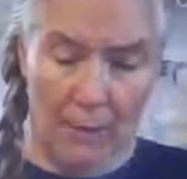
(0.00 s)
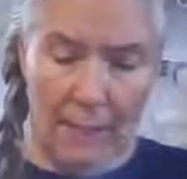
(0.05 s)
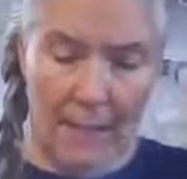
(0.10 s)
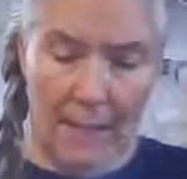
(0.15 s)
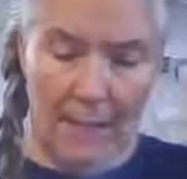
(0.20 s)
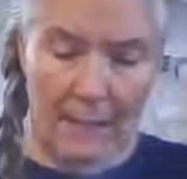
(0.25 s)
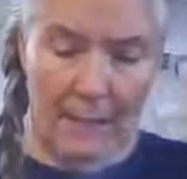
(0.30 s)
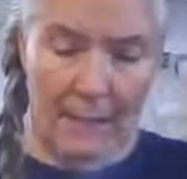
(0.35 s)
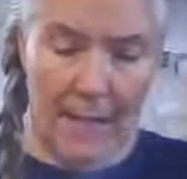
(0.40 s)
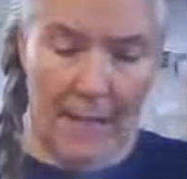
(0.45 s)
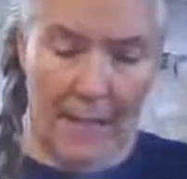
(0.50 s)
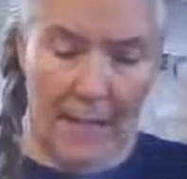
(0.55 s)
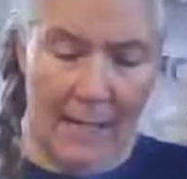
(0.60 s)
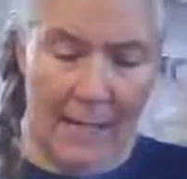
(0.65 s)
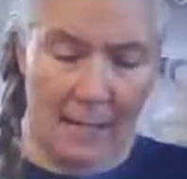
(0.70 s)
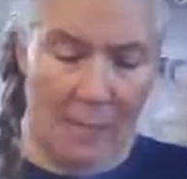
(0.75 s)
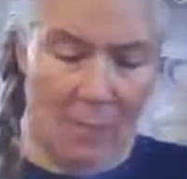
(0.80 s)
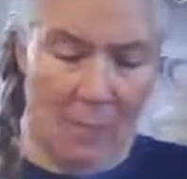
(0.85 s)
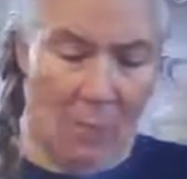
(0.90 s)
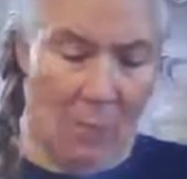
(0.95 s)
It's not
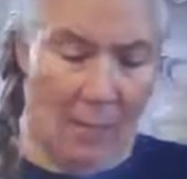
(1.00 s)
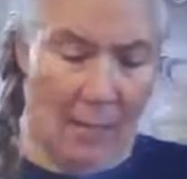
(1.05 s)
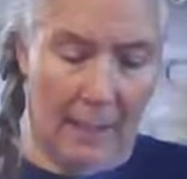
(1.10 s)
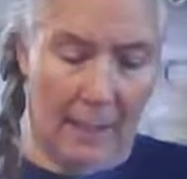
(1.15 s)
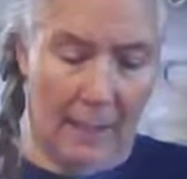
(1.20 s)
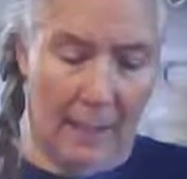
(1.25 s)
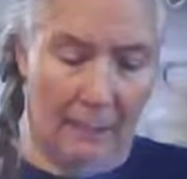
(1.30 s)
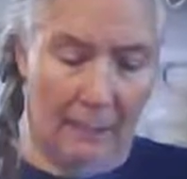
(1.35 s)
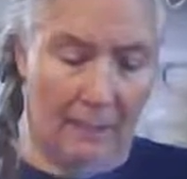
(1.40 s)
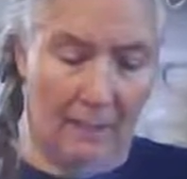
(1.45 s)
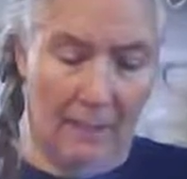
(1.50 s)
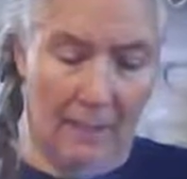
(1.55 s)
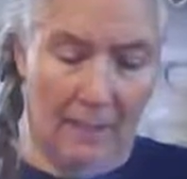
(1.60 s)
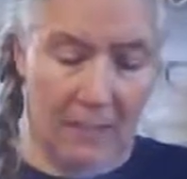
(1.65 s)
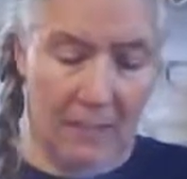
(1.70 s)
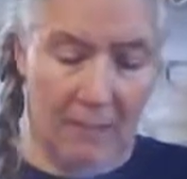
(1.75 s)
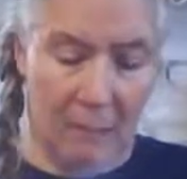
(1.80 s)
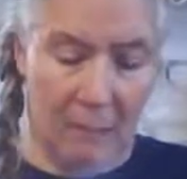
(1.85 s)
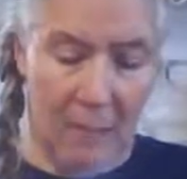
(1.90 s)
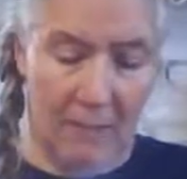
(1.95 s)
as though my life is
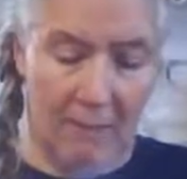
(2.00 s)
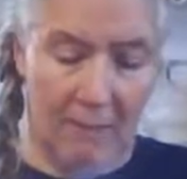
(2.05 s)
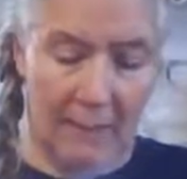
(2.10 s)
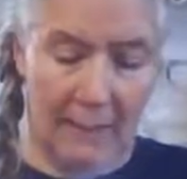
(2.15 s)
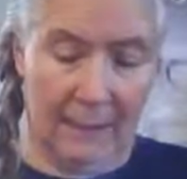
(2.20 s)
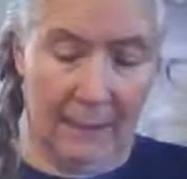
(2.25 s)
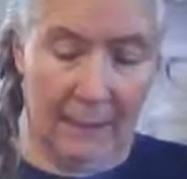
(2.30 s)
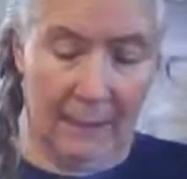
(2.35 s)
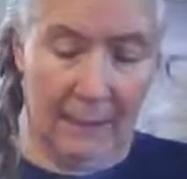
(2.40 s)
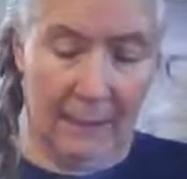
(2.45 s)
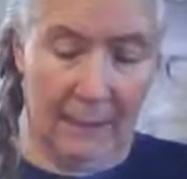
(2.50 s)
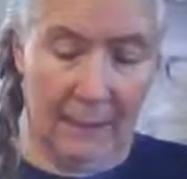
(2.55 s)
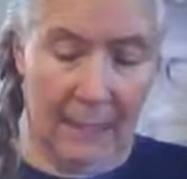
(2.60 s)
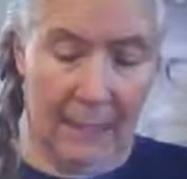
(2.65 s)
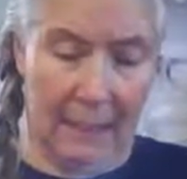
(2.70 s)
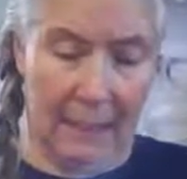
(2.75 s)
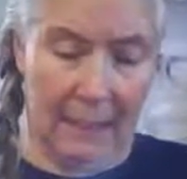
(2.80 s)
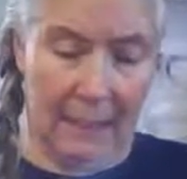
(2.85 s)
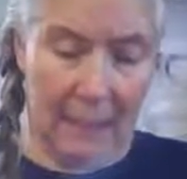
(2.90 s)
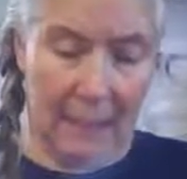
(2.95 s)
unraveling
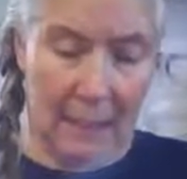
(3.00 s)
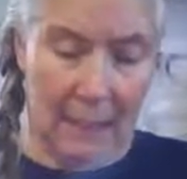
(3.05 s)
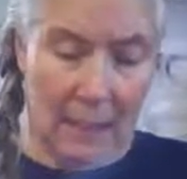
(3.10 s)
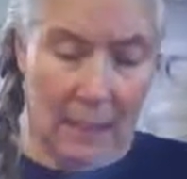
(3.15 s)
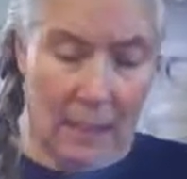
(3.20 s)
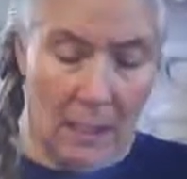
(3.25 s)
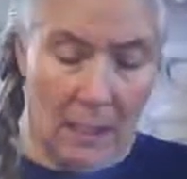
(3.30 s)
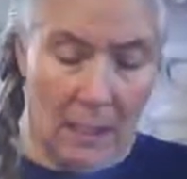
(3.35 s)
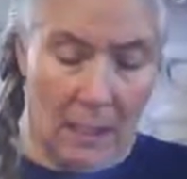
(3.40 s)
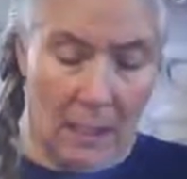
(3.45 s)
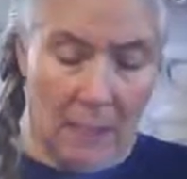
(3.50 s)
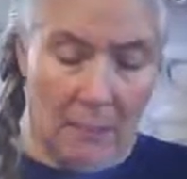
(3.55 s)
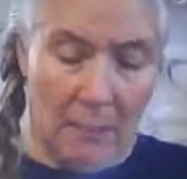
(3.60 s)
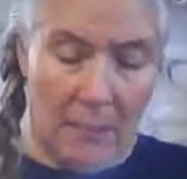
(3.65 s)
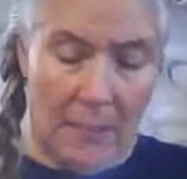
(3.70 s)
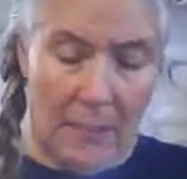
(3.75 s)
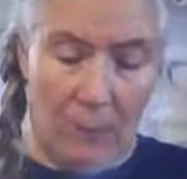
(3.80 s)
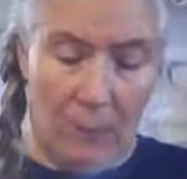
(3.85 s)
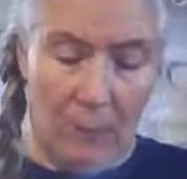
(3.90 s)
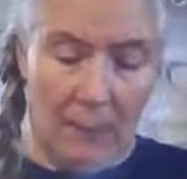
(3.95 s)
again,
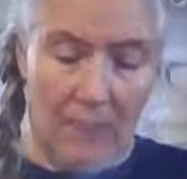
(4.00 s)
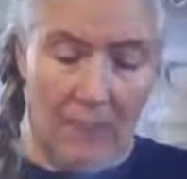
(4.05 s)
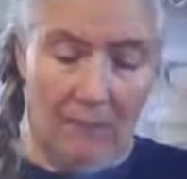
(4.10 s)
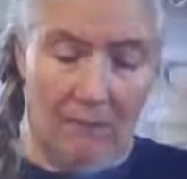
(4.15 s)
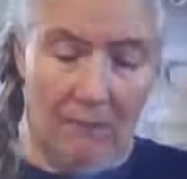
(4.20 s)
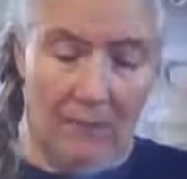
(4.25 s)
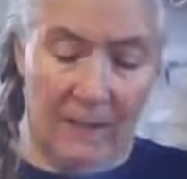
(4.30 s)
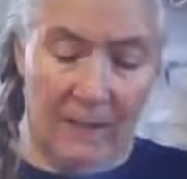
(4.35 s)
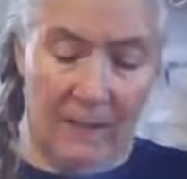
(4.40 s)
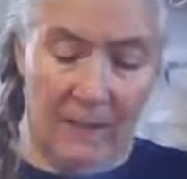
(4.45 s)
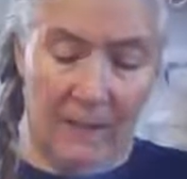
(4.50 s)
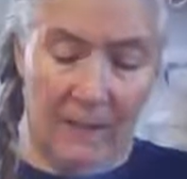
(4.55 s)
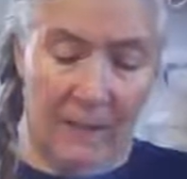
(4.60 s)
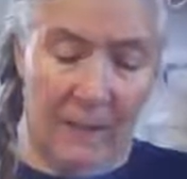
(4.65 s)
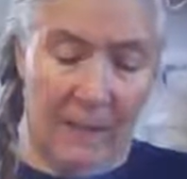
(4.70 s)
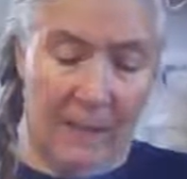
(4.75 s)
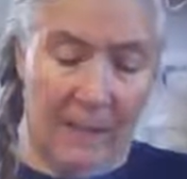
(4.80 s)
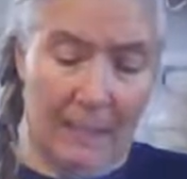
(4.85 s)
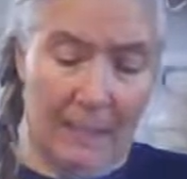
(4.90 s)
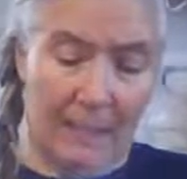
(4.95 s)
but I wasn't feeling
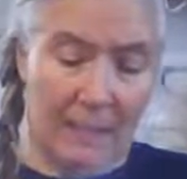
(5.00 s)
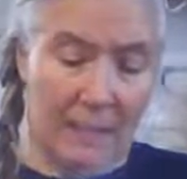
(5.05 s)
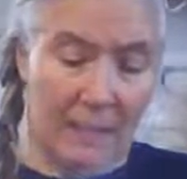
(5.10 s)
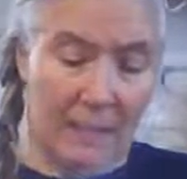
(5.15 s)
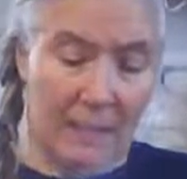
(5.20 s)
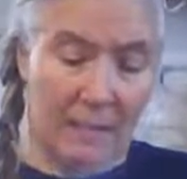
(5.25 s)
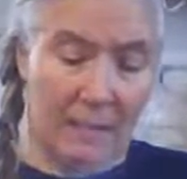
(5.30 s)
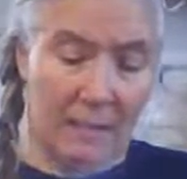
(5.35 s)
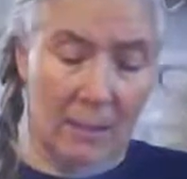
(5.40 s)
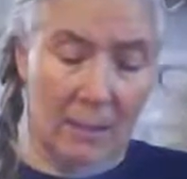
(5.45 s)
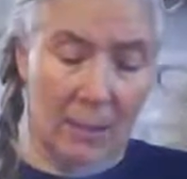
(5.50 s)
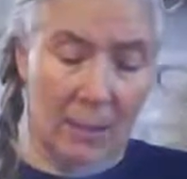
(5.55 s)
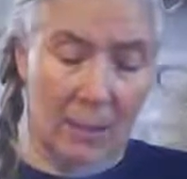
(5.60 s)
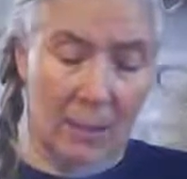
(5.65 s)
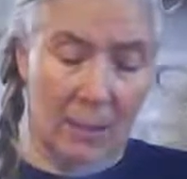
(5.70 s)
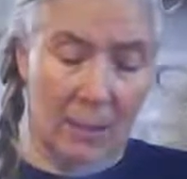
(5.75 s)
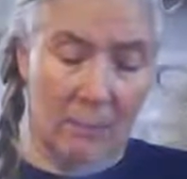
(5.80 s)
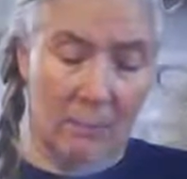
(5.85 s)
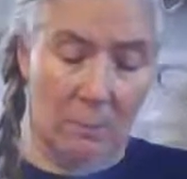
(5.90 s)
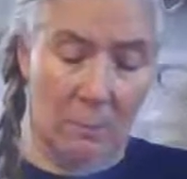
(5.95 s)
connected to the
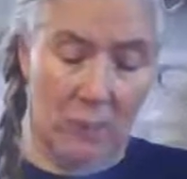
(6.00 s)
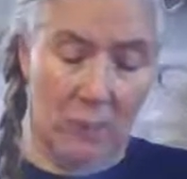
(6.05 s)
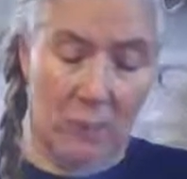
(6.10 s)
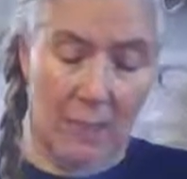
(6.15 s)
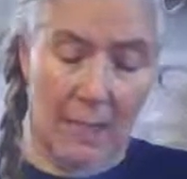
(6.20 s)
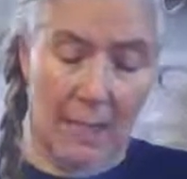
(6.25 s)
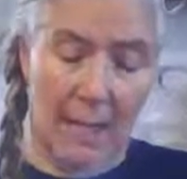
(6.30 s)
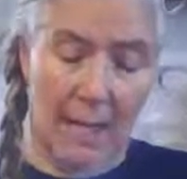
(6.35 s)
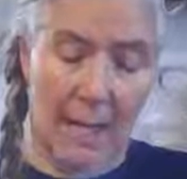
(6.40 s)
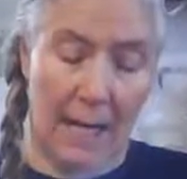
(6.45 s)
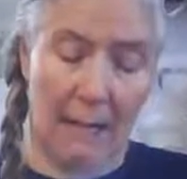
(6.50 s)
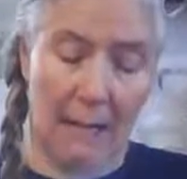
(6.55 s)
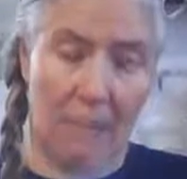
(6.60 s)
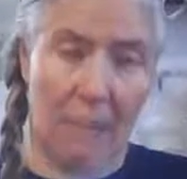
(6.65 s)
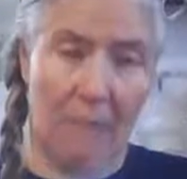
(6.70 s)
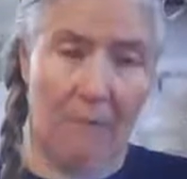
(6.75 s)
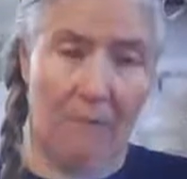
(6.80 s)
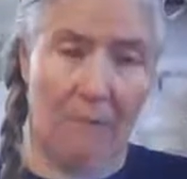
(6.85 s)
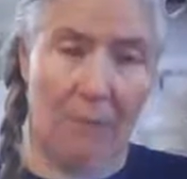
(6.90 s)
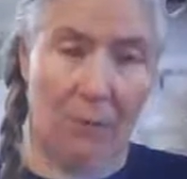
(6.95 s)
Spirit as much as I had
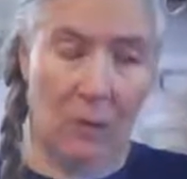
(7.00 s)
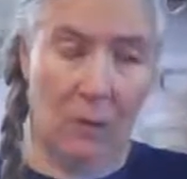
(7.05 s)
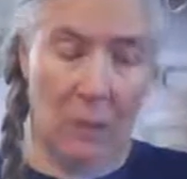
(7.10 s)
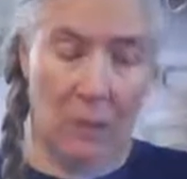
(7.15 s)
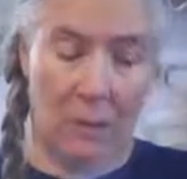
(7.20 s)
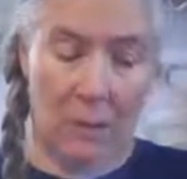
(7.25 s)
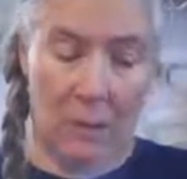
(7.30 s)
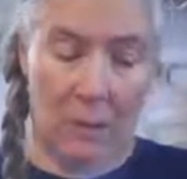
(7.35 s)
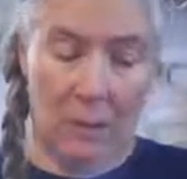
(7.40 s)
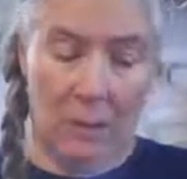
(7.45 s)
before.